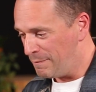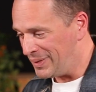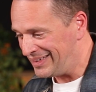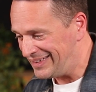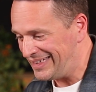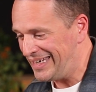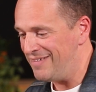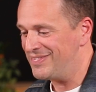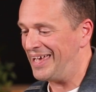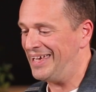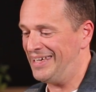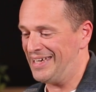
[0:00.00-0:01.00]
believe
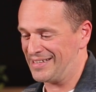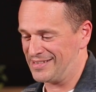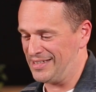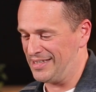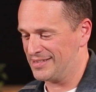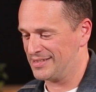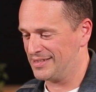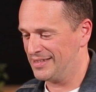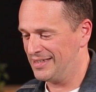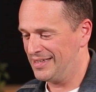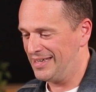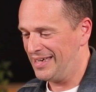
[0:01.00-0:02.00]
that he exists
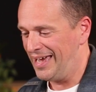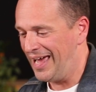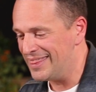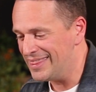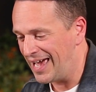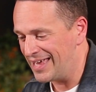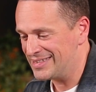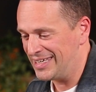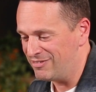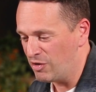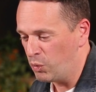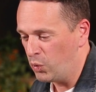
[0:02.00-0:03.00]
and that
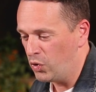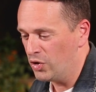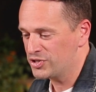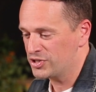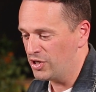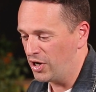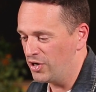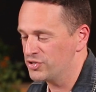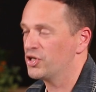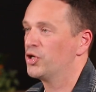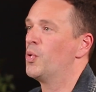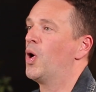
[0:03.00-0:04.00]
he rewards
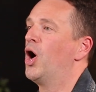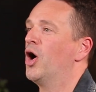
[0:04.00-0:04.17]
those who